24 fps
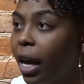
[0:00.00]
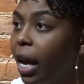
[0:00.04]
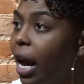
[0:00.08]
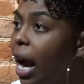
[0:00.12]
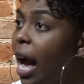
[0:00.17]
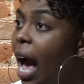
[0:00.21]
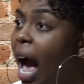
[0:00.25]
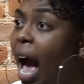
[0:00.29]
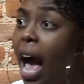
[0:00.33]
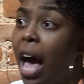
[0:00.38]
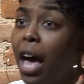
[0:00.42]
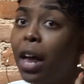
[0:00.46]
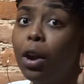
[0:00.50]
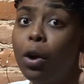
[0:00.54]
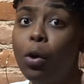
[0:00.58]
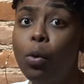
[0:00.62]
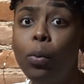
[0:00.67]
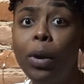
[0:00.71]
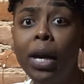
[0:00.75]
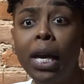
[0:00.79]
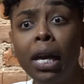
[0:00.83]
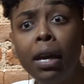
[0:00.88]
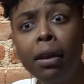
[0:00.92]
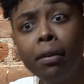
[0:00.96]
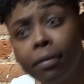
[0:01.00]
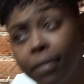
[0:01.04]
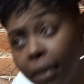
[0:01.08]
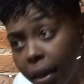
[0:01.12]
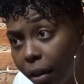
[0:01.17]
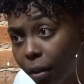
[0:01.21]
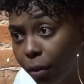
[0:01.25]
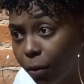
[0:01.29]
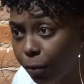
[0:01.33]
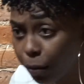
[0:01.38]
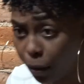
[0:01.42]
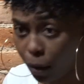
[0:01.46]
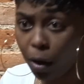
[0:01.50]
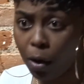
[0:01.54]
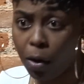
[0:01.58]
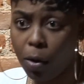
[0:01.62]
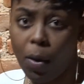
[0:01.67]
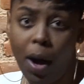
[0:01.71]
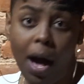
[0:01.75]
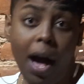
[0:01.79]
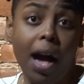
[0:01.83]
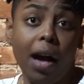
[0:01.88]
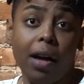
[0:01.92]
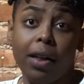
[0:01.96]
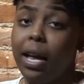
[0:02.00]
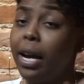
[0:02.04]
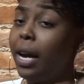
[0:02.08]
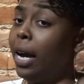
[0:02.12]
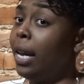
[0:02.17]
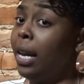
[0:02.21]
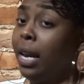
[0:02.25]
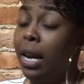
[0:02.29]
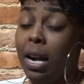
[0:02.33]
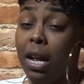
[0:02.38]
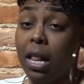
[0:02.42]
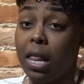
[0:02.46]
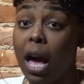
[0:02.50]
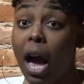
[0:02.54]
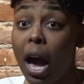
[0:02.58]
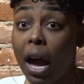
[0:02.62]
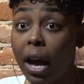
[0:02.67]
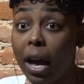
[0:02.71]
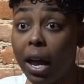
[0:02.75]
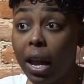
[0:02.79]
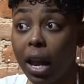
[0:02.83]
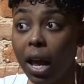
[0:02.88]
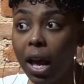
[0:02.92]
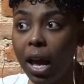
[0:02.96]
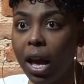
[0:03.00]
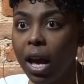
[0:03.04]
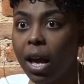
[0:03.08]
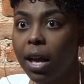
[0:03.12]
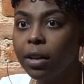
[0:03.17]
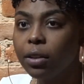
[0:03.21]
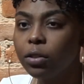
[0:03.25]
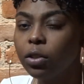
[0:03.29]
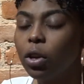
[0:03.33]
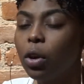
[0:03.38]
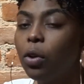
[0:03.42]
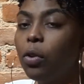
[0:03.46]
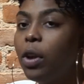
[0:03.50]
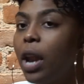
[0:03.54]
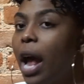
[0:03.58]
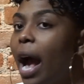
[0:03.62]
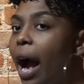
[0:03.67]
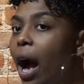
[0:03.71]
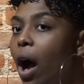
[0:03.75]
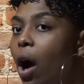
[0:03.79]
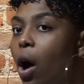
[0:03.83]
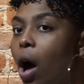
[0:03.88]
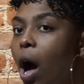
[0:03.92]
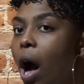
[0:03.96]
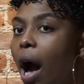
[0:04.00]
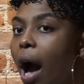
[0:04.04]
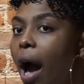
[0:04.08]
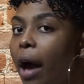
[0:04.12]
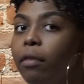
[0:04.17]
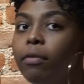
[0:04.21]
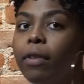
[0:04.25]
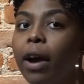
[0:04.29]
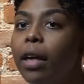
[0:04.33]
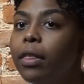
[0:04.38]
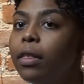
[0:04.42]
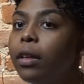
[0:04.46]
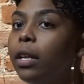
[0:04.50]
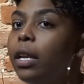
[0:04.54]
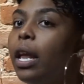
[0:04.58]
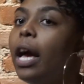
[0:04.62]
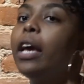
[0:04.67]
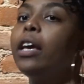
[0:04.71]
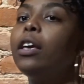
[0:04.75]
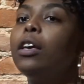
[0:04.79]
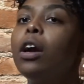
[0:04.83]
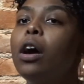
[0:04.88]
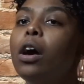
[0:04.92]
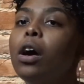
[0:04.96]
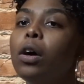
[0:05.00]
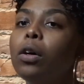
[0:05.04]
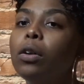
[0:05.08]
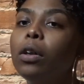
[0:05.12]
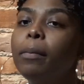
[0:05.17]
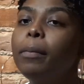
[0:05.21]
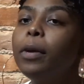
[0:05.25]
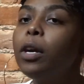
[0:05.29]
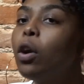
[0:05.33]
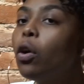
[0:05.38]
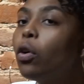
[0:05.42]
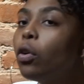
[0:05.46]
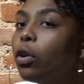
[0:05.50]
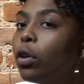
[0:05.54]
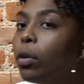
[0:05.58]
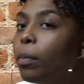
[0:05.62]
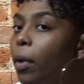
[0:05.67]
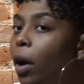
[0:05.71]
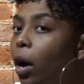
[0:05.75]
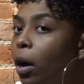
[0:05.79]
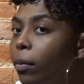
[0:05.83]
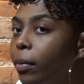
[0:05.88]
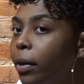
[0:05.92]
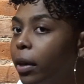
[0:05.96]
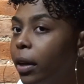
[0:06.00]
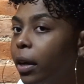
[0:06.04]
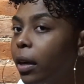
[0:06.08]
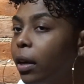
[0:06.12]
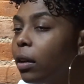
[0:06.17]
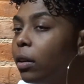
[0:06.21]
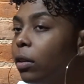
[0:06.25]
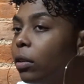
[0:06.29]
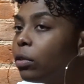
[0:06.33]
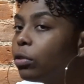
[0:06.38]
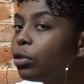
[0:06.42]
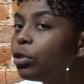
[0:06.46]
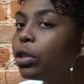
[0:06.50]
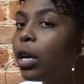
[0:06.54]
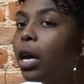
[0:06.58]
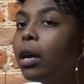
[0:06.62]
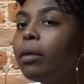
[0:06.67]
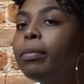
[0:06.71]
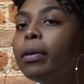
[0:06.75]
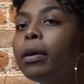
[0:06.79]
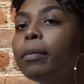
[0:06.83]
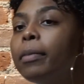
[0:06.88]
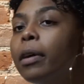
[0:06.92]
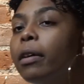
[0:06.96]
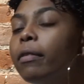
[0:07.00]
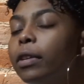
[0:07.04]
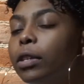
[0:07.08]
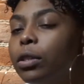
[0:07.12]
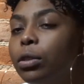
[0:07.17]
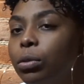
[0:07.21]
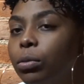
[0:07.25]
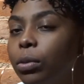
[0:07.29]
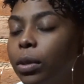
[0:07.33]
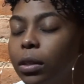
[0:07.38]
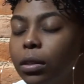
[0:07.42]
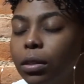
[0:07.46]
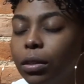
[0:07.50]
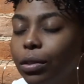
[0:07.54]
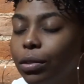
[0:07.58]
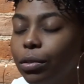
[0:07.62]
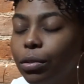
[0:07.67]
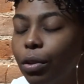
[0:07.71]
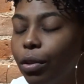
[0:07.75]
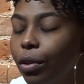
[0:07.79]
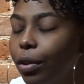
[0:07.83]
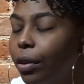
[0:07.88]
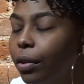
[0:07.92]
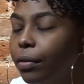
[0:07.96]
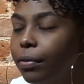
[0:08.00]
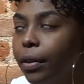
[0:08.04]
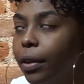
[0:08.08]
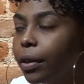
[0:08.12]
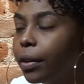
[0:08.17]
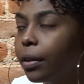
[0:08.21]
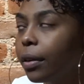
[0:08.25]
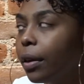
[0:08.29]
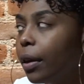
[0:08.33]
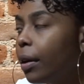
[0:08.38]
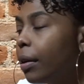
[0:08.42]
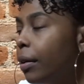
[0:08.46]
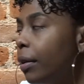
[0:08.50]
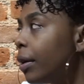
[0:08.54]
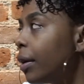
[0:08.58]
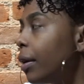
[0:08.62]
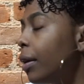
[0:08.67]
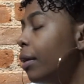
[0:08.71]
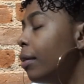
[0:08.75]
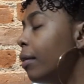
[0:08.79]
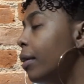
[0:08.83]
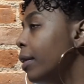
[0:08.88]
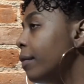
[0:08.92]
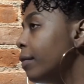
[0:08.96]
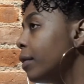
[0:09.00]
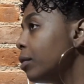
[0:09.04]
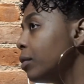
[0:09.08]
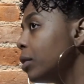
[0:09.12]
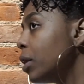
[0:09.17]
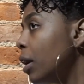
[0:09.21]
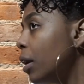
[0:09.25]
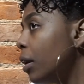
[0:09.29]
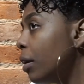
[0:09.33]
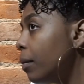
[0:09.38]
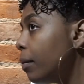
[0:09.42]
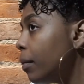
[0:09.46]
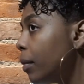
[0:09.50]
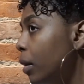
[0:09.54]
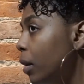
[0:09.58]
I had a weave in for a while. Like, I did a lot. So now I'd rather, like, yo, let me go to the barber, get a little shape up every 2 weeks and just call it a fucking day. Like, I don't have no time.